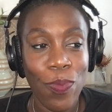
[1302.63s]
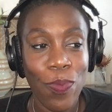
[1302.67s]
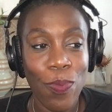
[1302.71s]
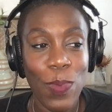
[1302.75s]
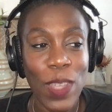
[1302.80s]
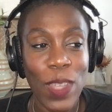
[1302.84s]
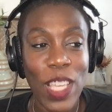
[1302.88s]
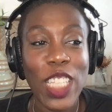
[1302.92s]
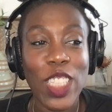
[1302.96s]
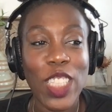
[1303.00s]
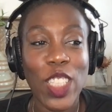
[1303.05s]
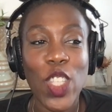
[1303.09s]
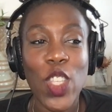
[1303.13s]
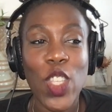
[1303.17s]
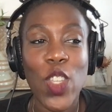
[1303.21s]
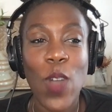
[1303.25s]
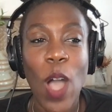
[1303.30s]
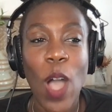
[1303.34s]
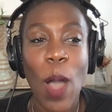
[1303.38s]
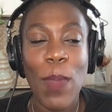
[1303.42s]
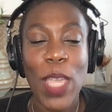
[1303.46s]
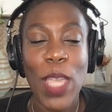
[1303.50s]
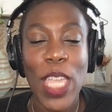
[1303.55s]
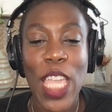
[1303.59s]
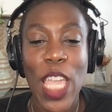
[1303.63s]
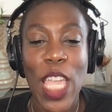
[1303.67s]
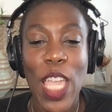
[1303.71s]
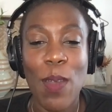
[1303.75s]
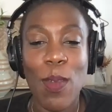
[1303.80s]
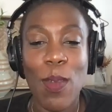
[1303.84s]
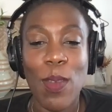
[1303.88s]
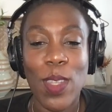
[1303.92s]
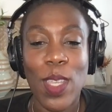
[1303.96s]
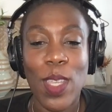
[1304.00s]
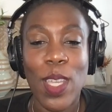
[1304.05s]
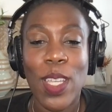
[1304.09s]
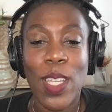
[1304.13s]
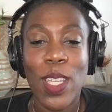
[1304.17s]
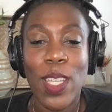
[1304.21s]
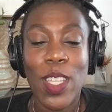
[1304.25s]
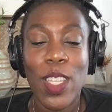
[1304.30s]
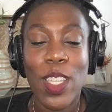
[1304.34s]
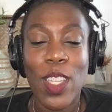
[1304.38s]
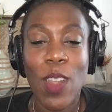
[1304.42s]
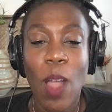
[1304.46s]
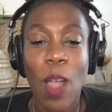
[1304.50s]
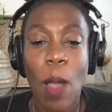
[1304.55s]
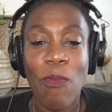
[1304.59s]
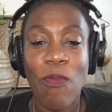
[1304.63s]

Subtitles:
because of you, I'm eating, you know,